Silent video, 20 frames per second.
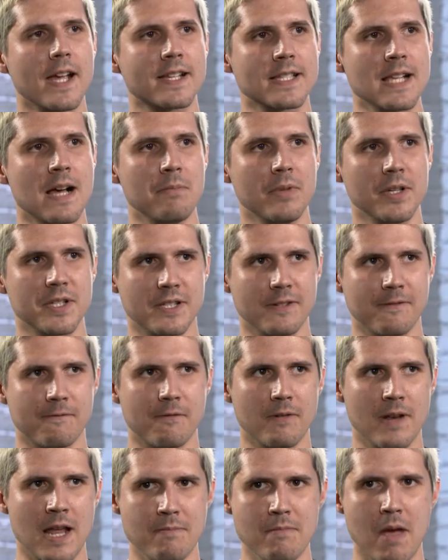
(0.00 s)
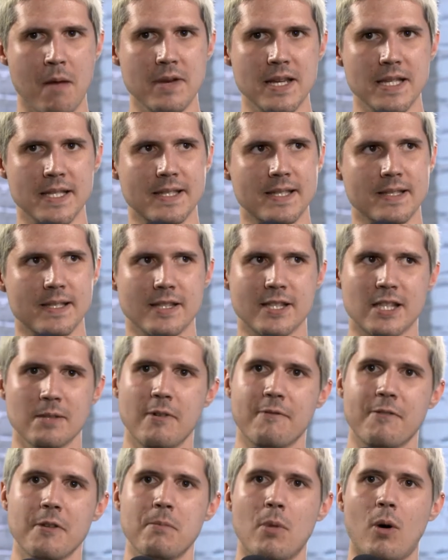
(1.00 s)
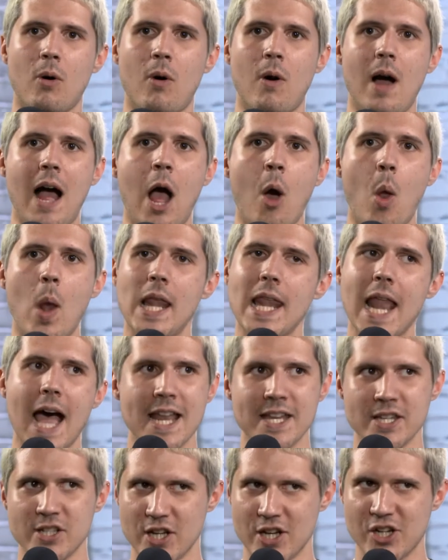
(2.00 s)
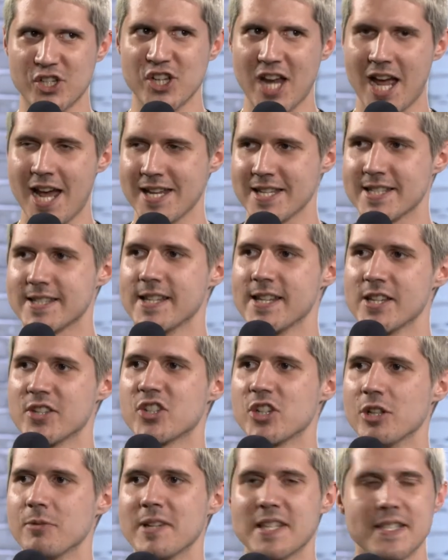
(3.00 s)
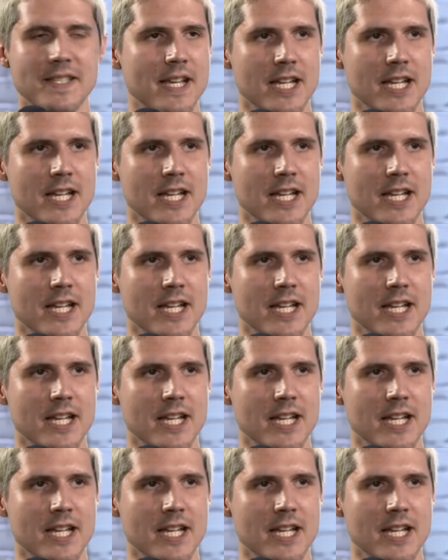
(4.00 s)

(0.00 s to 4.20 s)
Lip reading: examples of, like, maybe some of the more outlandish answers, shall we say?